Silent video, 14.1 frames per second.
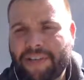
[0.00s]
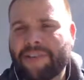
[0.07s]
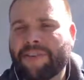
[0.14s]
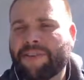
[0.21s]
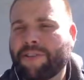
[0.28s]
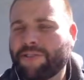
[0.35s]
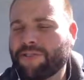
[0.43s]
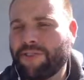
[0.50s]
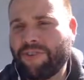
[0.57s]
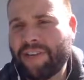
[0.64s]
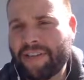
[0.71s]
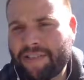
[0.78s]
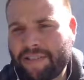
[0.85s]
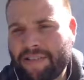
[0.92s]
And the closer you
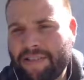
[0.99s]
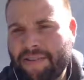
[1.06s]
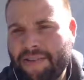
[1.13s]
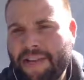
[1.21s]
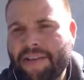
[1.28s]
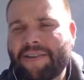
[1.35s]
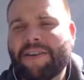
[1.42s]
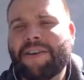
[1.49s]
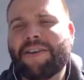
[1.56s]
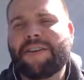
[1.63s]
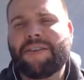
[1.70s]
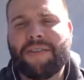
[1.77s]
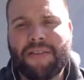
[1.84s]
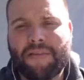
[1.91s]
get to the date,
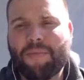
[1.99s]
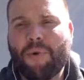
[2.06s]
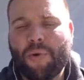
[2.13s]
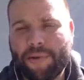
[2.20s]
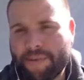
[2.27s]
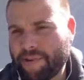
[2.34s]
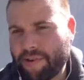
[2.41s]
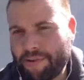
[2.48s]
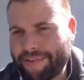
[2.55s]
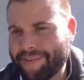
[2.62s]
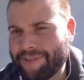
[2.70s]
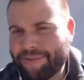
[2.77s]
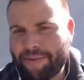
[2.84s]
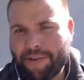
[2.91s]
the more they're
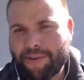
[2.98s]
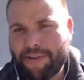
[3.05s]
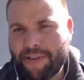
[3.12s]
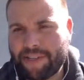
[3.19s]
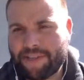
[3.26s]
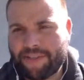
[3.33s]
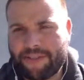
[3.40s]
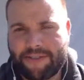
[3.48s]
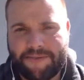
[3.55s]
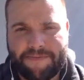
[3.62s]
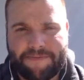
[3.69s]
going to increase.